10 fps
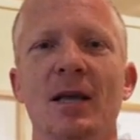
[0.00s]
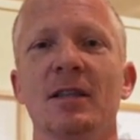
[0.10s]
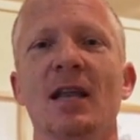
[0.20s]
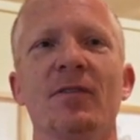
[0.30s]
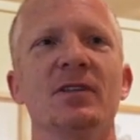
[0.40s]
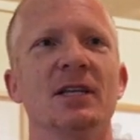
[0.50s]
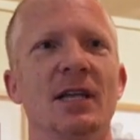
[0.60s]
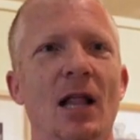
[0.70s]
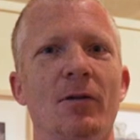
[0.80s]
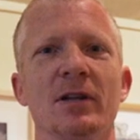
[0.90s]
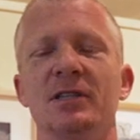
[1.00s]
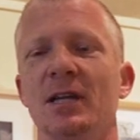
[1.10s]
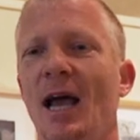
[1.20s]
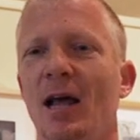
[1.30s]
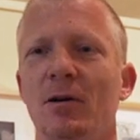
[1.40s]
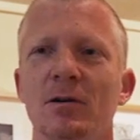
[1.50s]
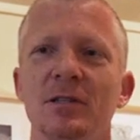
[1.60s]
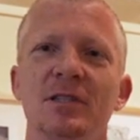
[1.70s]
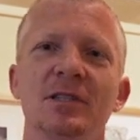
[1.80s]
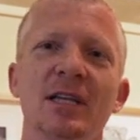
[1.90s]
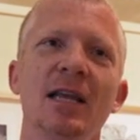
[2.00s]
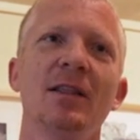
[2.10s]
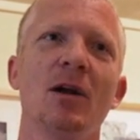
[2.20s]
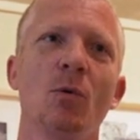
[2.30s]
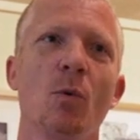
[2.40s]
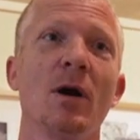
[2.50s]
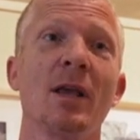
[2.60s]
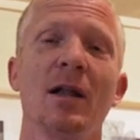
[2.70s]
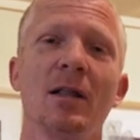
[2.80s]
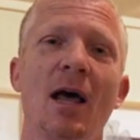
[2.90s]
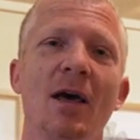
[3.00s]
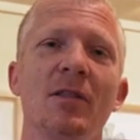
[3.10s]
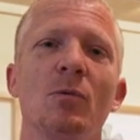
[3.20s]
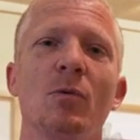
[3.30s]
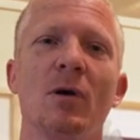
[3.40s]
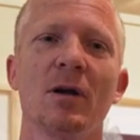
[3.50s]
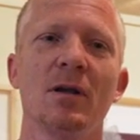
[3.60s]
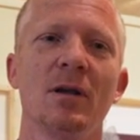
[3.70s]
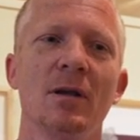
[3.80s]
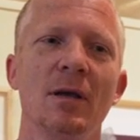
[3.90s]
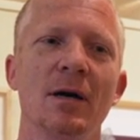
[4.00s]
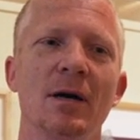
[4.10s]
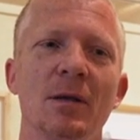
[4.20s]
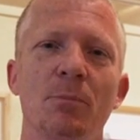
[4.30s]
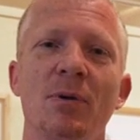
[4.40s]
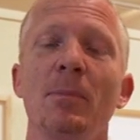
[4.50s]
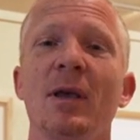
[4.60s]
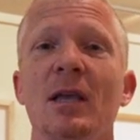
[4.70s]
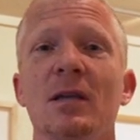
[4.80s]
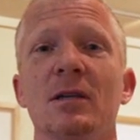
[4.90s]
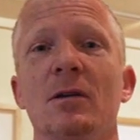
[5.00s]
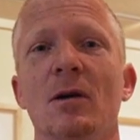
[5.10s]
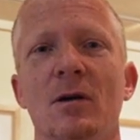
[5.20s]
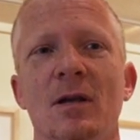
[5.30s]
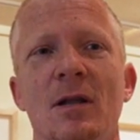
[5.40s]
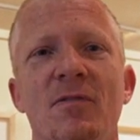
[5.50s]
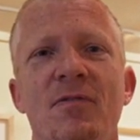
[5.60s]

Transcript: like Davidson Gallery in Seattle and seen their work, and a lot of the work uh, in printmaking can